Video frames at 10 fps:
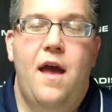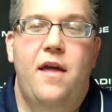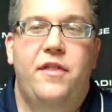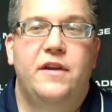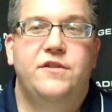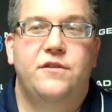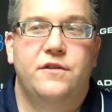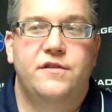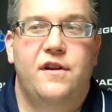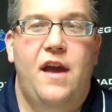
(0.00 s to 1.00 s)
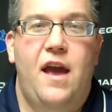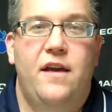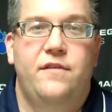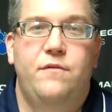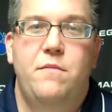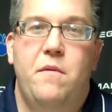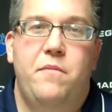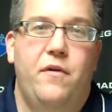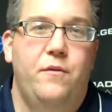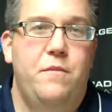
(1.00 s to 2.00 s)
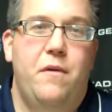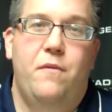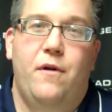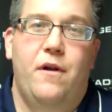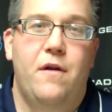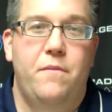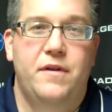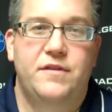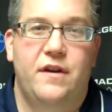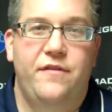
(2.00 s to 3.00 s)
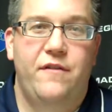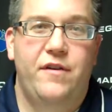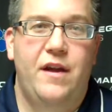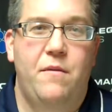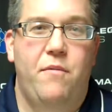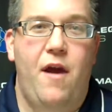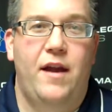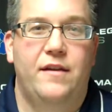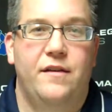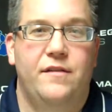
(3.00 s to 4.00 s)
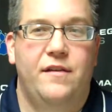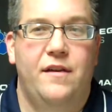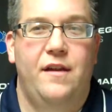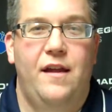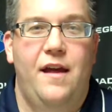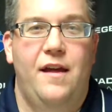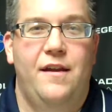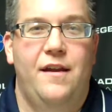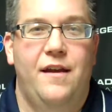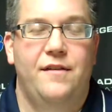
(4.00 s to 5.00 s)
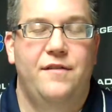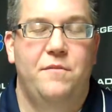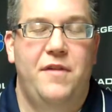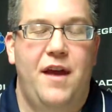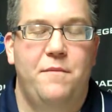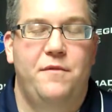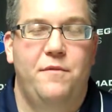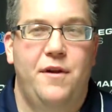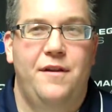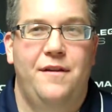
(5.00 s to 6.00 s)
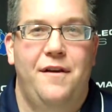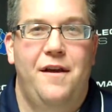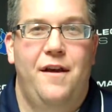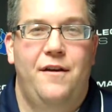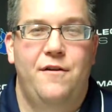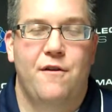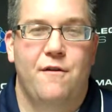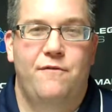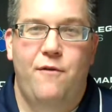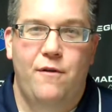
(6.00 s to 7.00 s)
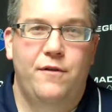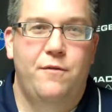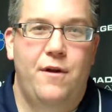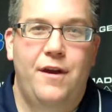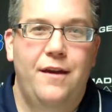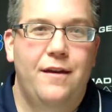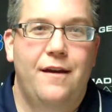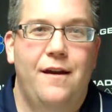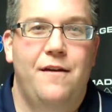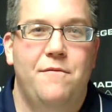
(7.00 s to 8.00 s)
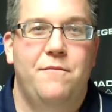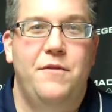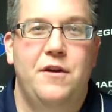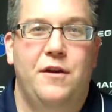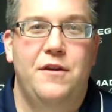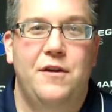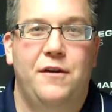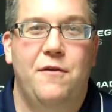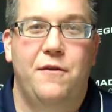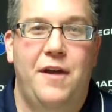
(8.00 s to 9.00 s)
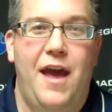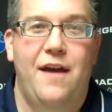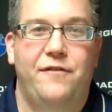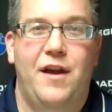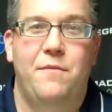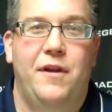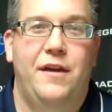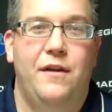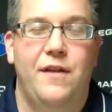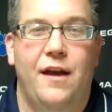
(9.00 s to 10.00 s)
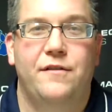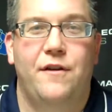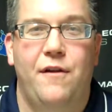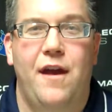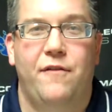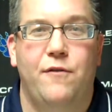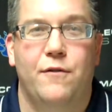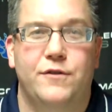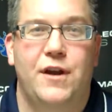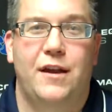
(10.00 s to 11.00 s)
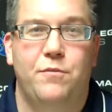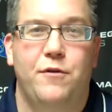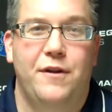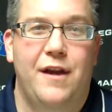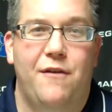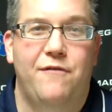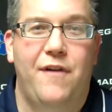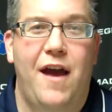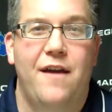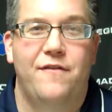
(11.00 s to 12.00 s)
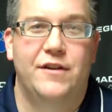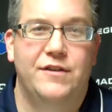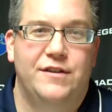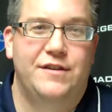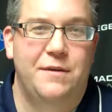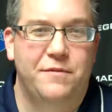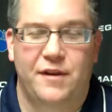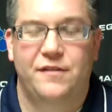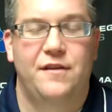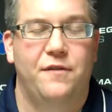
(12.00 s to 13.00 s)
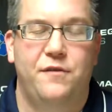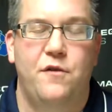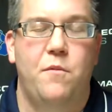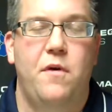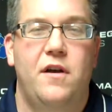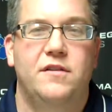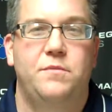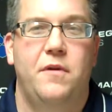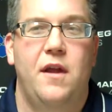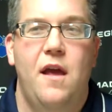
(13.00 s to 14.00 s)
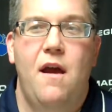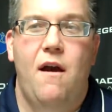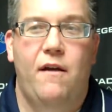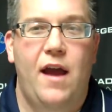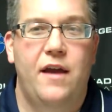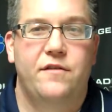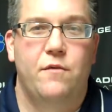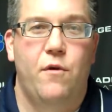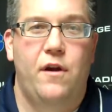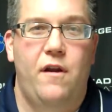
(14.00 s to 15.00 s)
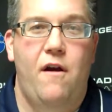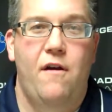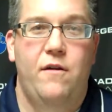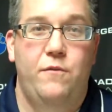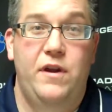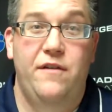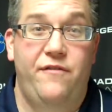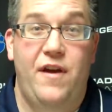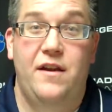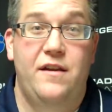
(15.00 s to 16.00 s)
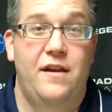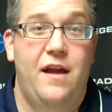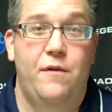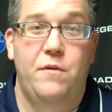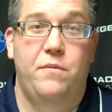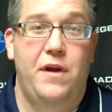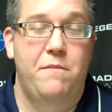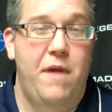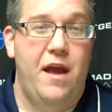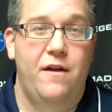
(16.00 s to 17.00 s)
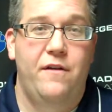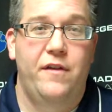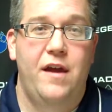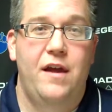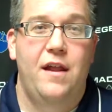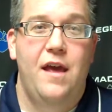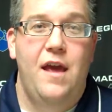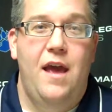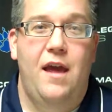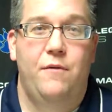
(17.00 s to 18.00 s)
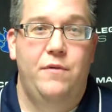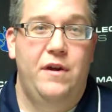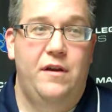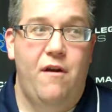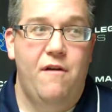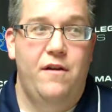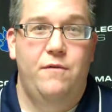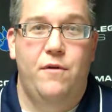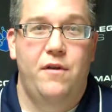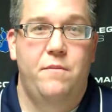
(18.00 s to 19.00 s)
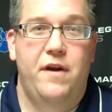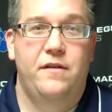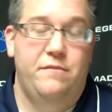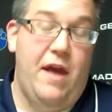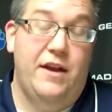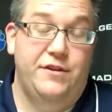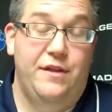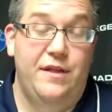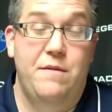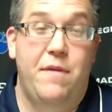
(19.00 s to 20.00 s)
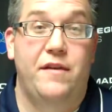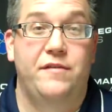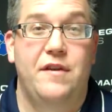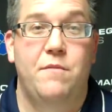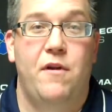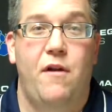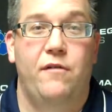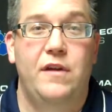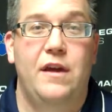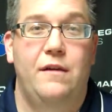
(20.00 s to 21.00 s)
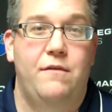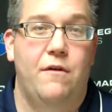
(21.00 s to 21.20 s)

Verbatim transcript: I think it shows our guys, and we've been building, we've been working our butts off every day in practice, and and uh, sometimes when you're four and twenty, um, you you go into halftime and a kid knocks down a half court shot to put you down five. It yeah, just seems yeah. like stuff snowballs. But our guys are working hard, and we defended tonight. We played man all night, and we guarded one of the best, actually the best team in our league.